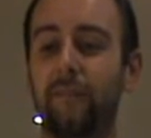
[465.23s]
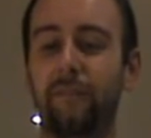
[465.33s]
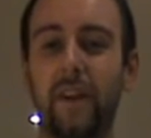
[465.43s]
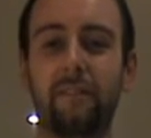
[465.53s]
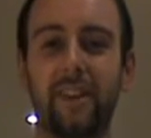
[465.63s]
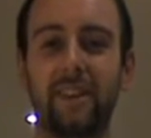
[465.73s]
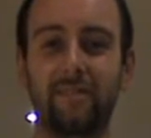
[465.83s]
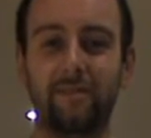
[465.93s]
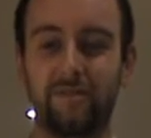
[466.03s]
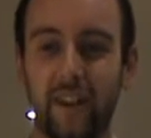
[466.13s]
Very,
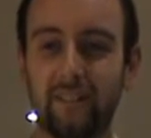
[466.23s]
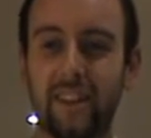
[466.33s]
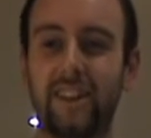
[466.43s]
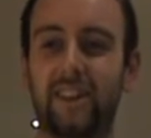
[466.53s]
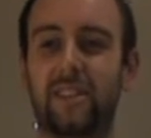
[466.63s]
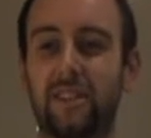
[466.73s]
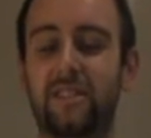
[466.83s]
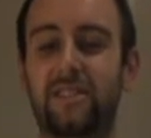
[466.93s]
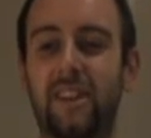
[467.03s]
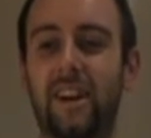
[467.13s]
very
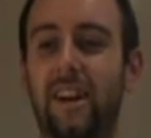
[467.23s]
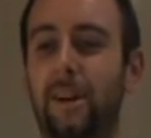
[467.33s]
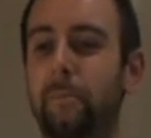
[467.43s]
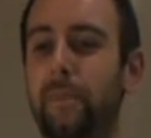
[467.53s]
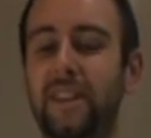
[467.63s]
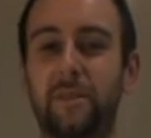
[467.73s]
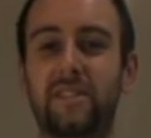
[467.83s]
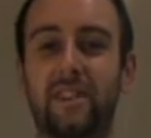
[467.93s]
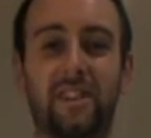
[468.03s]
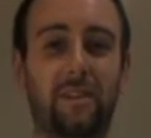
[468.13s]
good medium
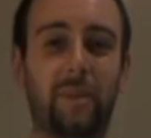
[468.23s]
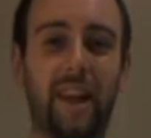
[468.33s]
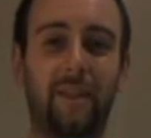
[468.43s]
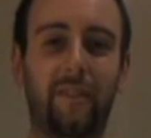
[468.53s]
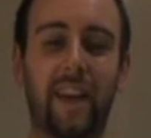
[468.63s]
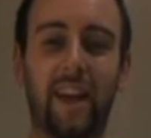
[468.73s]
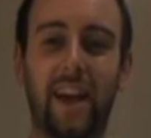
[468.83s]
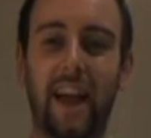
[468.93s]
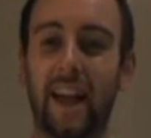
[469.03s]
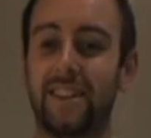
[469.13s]
cider that we have
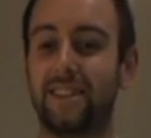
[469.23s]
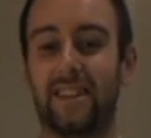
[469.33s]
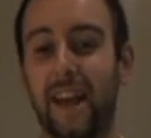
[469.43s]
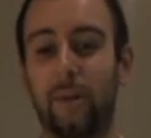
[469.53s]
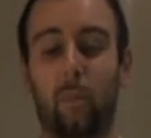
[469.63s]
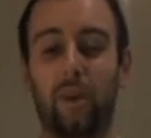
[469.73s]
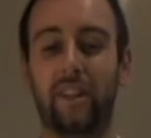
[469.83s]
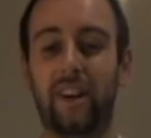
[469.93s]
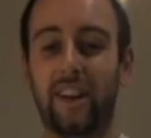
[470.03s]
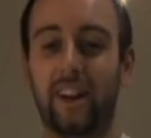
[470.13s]
here, and yeah, one
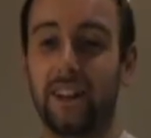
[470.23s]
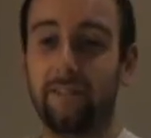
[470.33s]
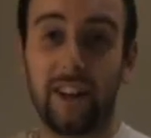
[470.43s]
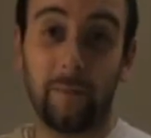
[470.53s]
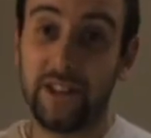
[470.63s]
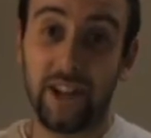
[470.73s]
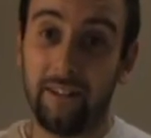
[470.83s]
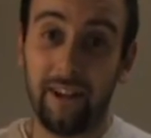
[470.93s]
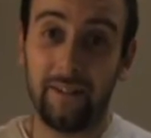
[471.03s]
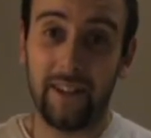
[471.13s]
that I highly recommend you
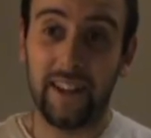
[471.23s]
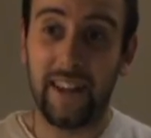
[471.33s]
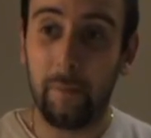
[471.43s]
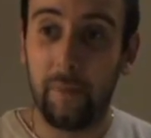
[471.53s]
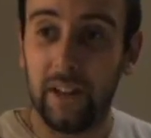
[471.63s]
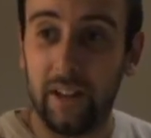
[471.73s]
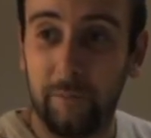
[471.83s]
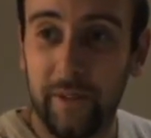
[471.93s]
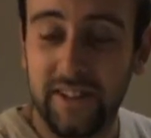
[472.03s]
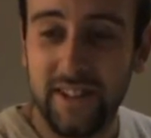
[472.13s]
go out and get a bottle
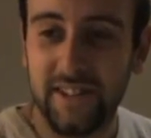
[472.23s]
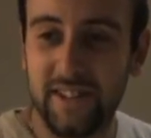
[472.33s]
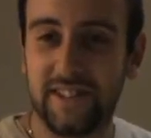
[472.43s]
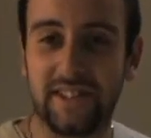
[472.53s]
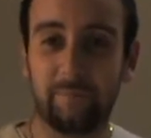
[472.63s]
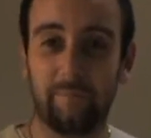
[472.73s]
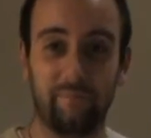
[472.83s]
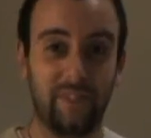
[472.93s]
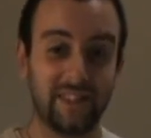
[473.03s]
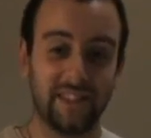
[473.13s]
of, because this
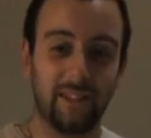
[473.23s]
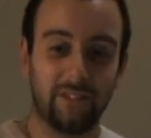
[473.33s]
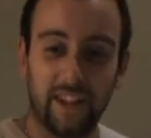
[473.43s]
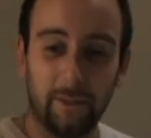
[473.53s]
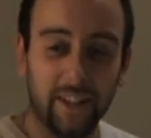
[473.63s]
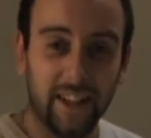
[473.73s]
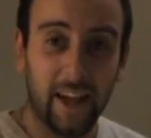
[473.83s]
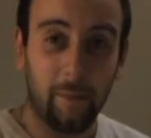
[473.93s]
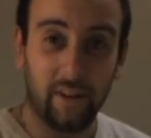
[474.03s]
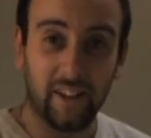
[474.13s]
is lovely. I'm going to
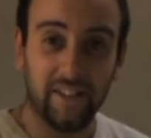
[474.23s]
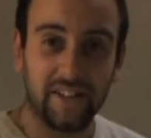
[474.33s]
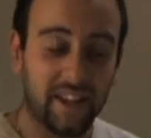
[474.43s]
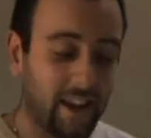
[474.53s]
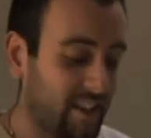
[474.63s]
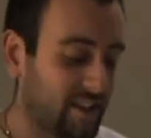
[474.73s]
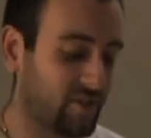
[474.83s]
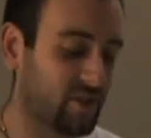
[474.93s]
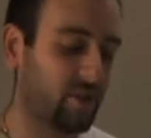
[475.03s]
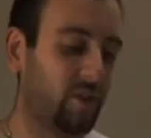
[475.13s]
get a bottle of this again, that's
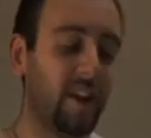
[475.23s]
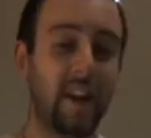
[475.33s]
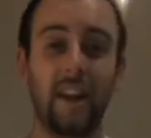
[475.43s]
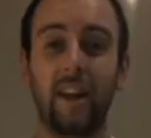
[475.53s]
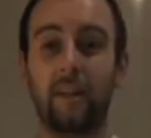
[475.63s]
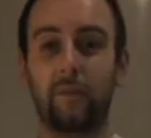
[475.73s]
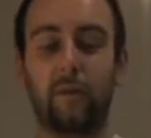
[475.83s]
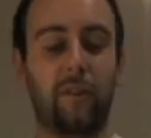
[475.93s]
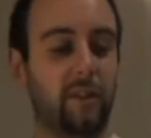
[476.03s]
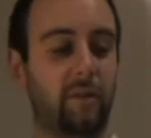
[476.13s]
for sure. For a
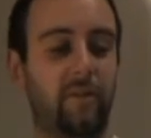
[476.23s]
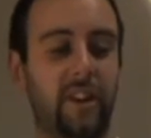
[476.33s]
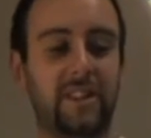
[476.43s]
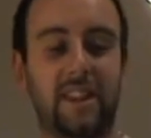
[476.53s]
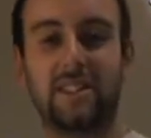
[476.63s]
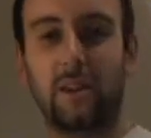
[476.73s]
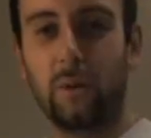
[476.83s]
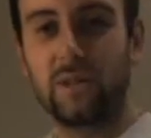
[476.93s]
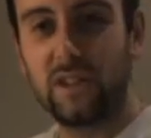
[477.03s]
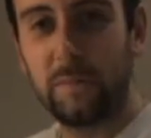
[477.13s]
final verdict,
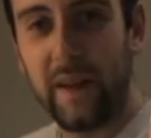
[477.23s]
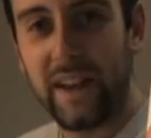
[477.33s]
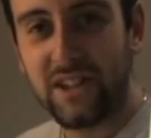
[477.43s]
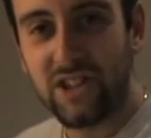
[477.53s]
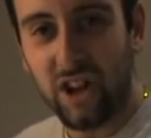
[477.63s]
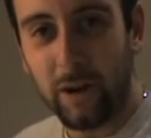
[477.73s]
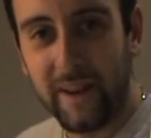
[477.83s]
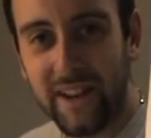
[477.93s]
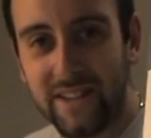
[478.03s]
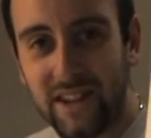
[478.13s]
Orchard Pig's Charmer
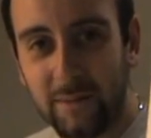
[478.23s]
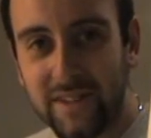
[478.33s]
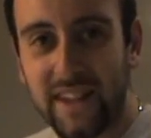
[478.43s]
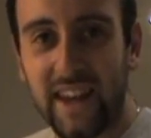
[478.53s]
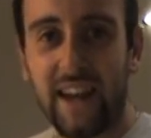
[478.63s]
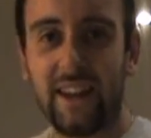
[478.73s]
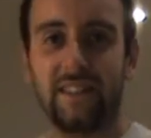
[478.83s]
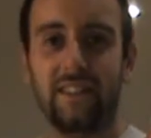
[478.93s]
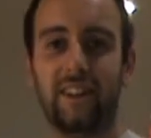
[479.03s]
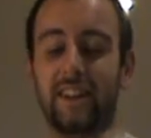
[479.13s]
is going to get a
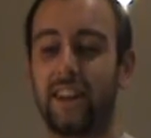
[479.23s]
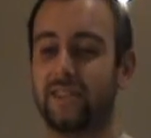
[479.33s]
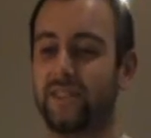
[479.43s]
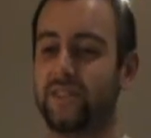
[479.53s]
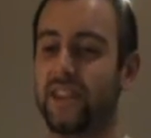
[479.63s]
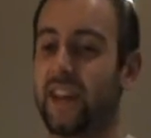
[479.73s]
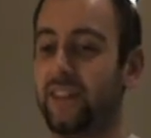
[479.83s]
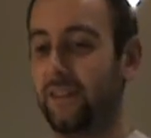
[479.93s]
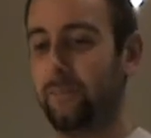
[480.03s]
9 out of 10.